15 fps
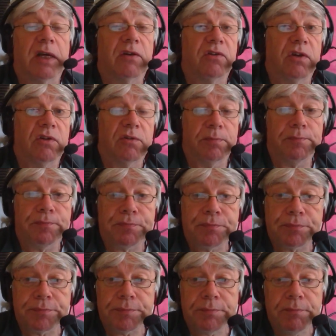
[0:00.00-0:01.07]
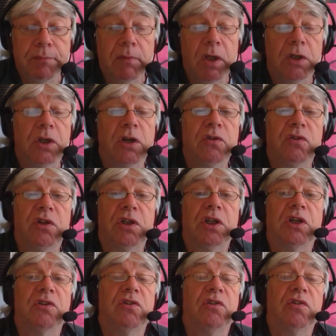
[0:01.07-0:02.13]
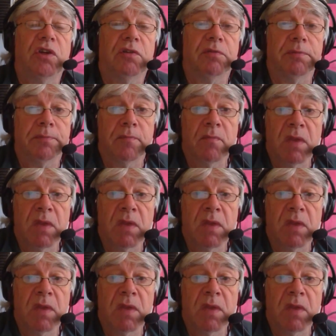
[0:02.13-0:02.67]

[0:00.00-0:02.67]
access. 1997.